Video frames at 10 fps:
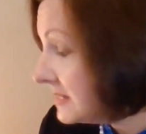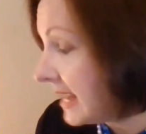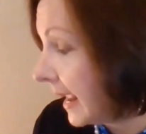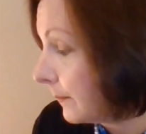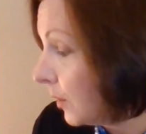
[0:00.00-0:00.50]

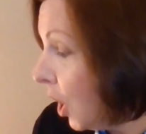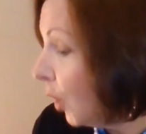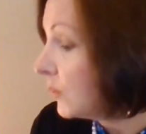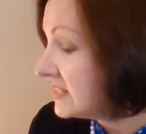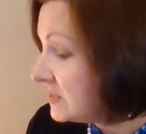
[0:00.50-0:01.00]
name
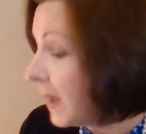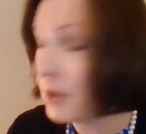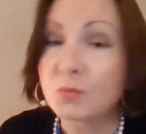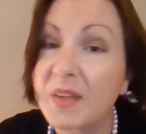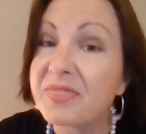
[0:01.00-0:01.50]
was
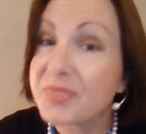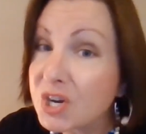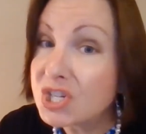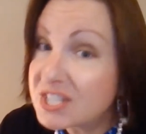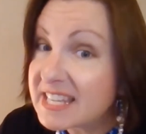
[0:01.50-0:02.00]
spelled with
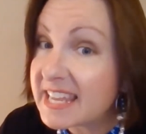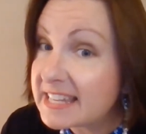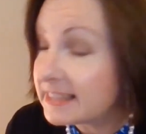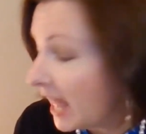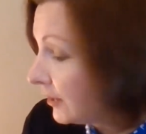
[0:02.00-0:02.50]

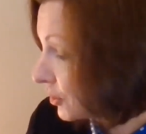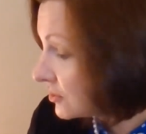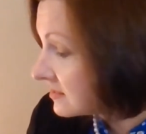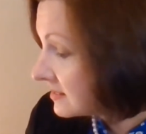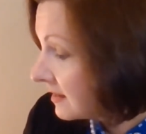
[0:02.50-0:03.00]
13
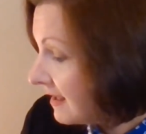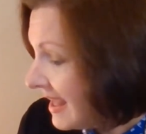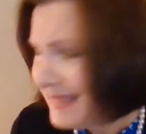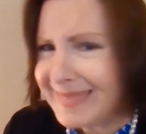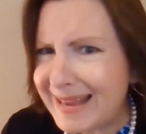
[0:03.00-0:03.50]
letters.
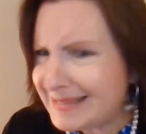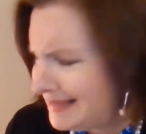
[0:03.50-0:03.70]
"That's